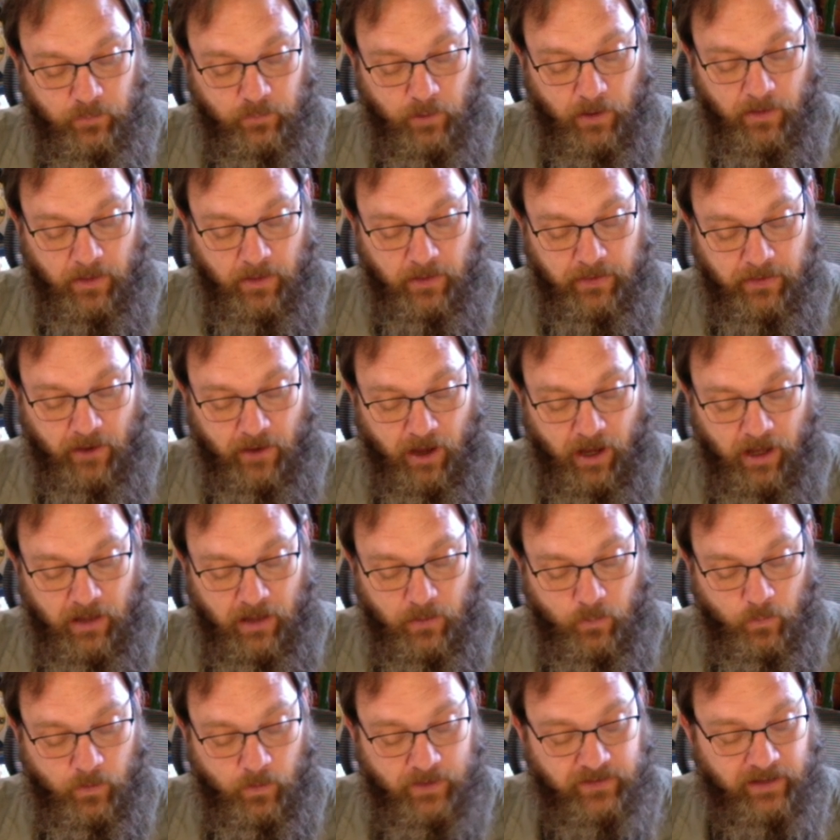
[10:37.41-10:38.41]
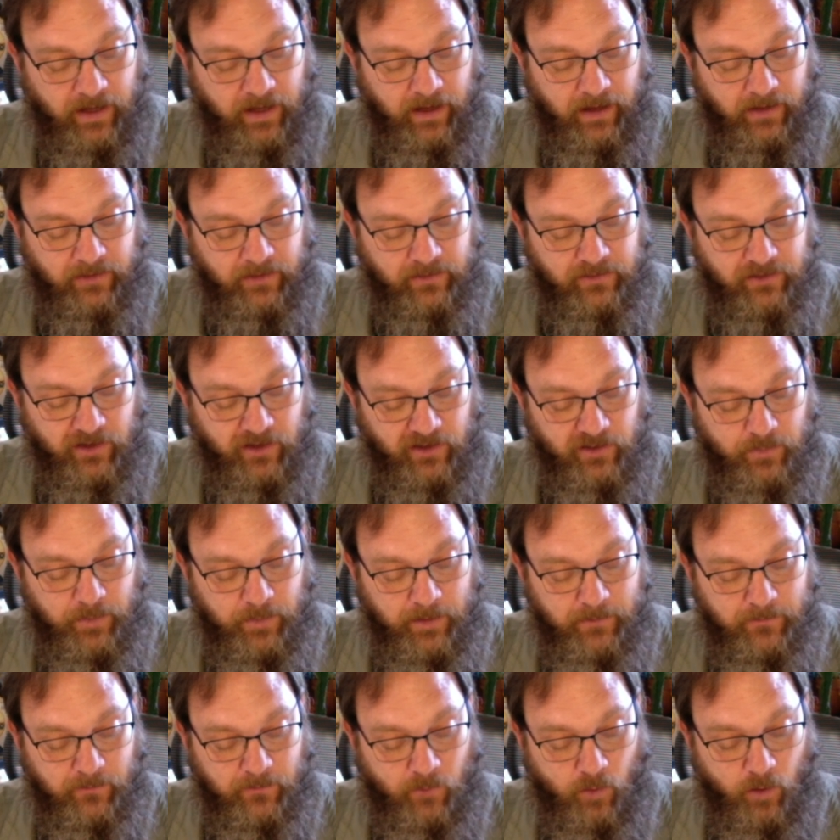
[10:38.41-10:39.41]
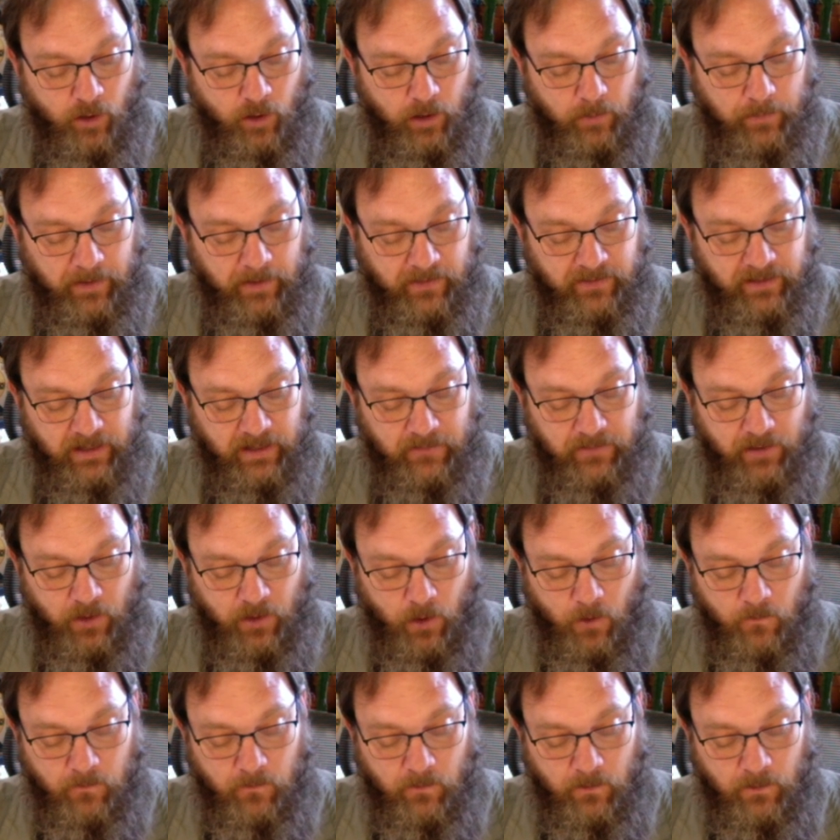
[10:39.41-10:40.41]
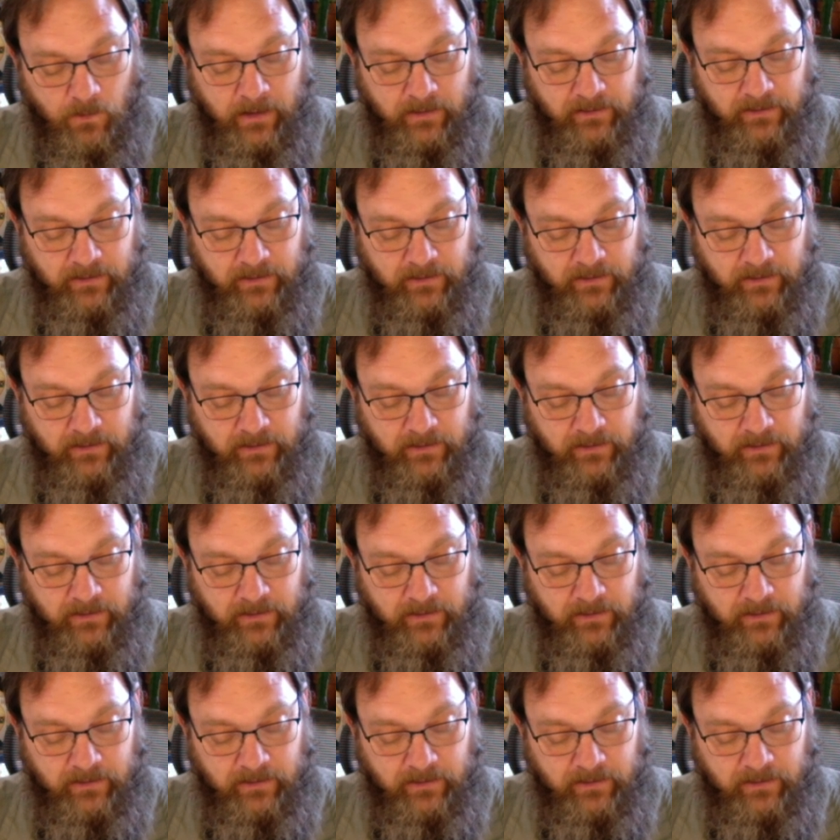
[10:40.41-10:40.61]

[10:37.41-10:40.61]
while the thought which has just been formed is given over